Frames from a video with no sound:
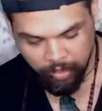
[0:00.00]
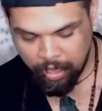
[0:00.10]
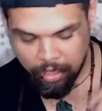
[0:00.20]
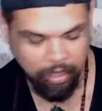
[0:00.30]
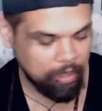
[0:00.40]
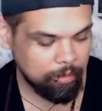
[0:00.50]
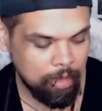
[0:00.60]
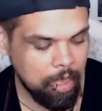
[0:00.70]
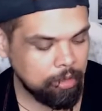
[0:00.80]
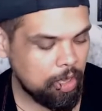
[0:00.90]
anywho,
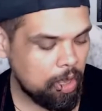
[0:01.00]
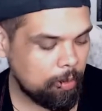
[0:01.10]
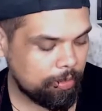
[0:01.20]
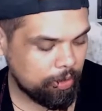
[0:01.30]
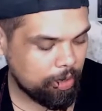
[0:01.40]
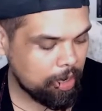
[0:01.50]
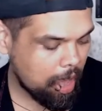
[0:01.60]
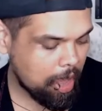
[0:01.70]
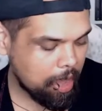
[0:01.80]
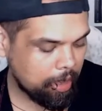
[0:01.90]
so third
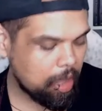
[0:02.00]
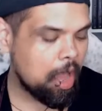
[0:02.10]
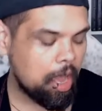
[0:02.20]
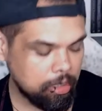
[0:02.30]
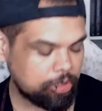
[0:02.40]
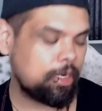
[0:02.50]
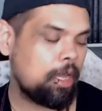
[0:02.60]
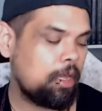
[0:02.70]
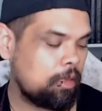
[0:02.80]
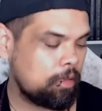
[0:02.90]
eye,
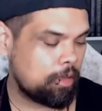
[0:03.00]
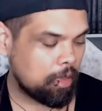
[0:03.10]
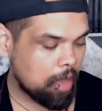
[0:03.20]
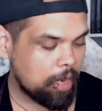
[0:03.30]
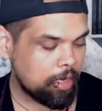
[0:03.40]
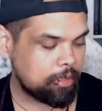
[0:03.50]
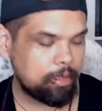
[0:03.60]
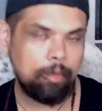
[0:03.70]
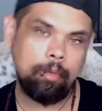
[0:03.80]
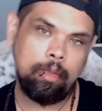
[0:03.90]
Ajna, the
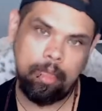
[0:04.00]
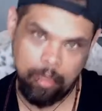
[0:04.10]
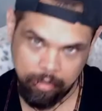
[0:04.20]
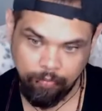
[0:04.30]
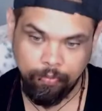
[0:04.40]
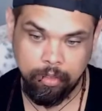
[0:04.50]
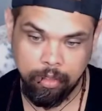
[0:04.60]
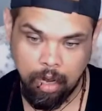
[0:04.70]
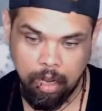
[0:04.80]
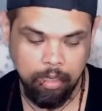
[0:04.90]
goddess, is the
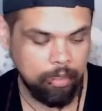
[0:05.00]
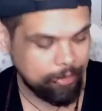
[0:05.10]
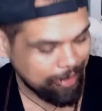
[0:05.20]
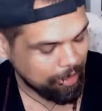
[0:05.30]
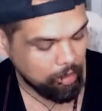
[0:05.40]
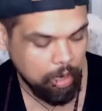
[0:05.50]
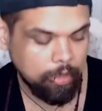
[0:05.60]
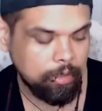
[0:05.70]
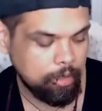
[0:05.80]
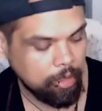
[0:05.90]
first card. Second
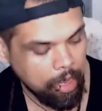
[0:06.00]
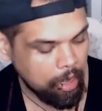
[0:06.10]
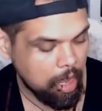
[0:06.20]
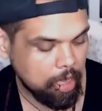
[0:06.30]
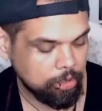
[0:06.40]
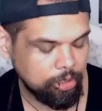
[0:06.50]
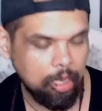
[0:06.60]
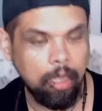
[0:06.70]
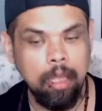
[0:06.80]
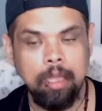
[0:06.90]
card is third eye
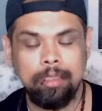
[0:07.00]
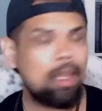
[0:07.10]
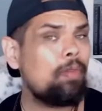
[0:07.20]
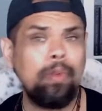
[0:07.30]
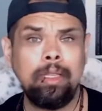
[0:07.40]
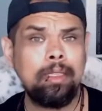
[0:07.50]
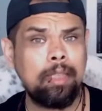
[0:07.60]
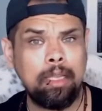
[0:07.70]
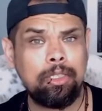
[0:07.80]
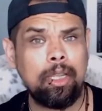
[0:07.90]
Ajna,
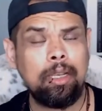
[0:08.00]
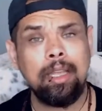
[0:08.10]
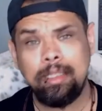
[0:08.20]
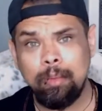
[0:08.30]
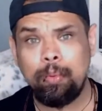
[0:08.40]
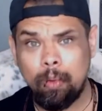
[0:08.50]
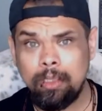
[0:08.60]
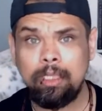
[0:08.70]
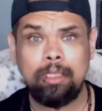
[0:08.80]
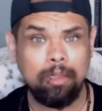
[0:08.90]
self-realization. It's
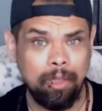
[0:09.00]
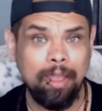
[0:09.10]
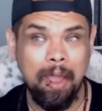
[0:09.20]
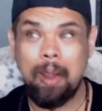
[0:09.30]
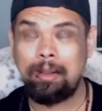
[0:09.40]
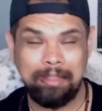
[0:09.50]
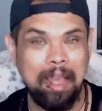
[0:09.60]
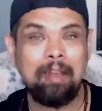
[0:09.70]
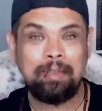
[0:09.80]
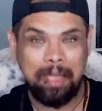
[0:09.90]
important to look at
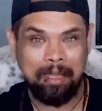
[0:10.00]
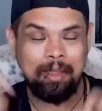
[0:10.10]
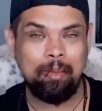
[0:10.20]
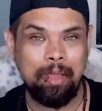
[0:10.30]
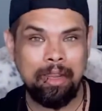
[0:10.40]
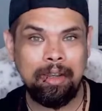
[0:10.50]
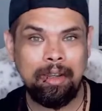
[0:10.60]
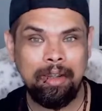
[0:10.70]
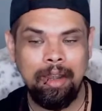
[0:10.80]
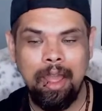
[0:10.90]
ourselves in the
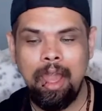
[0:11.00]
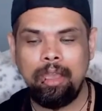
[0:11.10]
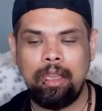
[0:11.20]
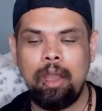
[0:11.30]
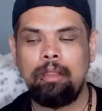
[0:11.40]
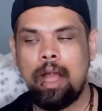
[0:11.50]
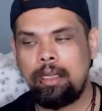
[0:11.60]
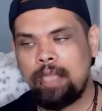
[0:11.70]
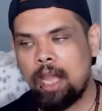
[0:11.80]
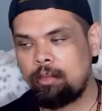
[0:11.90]
mirror. You know, a lot
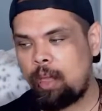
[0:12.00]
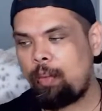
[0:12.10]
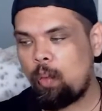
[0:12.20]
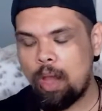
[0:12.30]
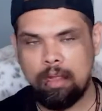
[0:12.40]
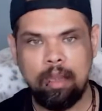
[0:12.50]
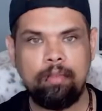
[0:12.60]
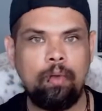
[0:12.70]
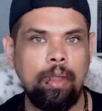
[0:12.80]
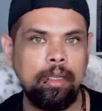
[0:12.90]
of times people want
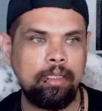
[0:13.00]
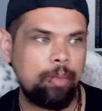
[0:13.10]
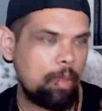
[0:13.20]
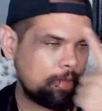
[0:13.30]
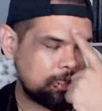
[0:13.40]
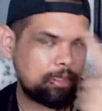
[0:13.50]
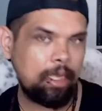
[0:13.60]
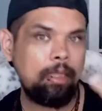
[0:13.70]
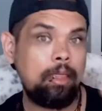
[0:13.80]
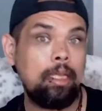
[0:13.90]
clairvoyance to be able to
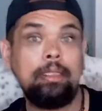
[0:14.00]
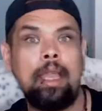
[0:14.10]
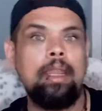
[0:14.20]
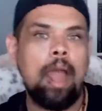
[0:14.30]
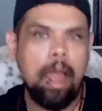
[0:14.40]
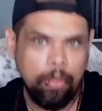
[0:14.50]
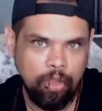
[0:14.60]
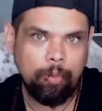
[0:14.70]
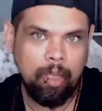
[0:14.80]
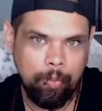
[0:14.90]
see things in
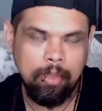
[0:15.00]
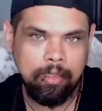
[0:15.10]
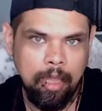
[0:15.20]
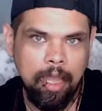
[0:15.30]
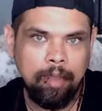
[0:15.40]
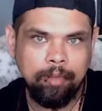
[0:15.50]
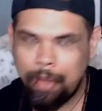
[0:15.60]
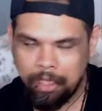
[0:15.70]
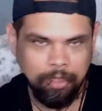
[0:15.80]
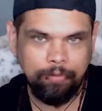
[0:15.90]
other people's lives.
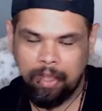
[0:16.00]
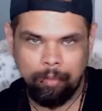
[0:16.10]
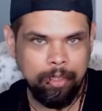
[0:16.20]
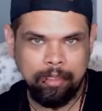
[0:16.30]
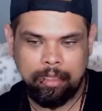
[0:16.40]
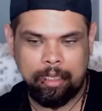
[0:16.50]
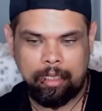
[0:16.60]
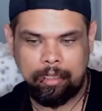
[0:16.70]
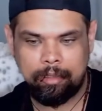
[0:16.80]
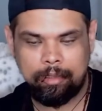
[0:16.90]
Mind your fucking
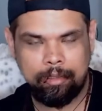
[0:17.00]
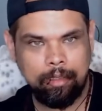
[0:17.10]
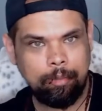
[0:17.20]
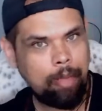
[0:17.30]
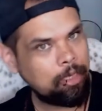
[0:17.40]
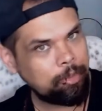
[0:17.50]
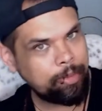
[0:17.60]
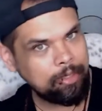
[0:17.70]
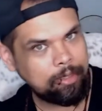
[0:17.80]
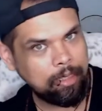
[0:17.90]
business. Mind your
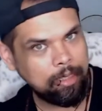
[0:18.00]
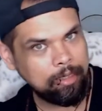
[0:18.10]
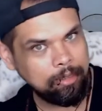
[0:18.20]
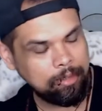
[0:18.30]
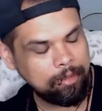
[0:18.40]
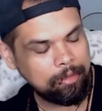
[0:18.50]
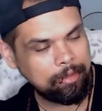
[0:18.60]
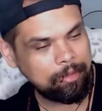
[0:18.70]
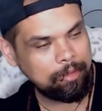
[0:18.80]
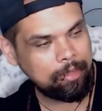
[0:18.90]
business.
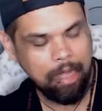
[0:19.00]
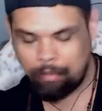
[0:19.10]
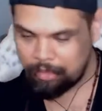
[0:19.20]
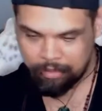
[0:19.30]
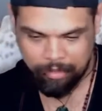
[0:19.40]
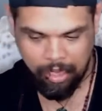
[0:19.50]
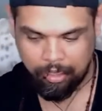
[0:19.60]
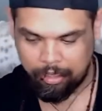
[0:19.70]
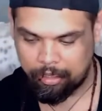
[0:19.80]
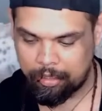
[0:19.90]
I'm just
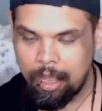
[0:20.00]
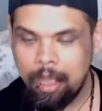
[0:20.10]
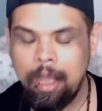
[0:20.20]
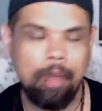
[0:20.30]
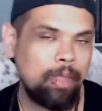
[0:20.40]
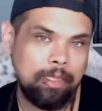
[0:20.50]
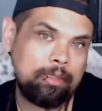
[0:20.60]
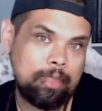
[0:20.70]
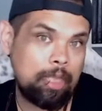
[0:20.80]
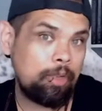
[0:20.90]
saying. I'm
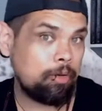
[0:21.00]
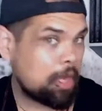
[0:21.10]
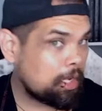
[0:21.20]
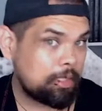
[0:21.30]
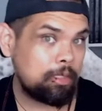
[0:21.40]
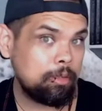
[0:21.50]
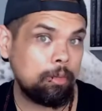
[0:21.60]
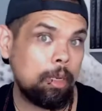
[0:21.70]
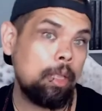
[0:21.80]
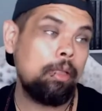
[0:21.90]
not telling you not
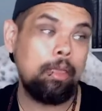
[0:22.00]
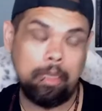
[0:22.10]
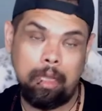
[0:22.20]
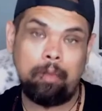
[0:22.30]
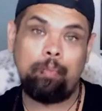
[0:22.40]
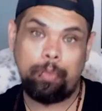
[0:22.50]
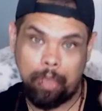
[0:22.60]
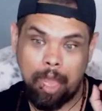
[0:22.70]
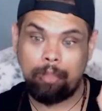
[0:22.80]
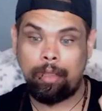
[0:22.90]
to, you know,
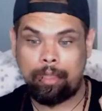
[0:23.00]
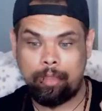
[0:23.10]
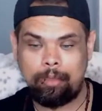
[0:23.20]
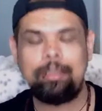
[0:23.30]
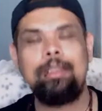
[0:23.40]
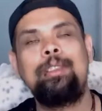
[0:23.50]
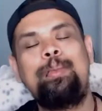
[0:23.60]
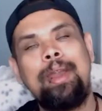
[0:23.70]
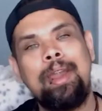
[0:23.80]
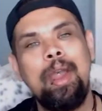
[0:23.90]
not look at those things,
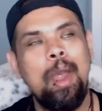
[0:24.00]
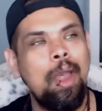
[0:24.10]
but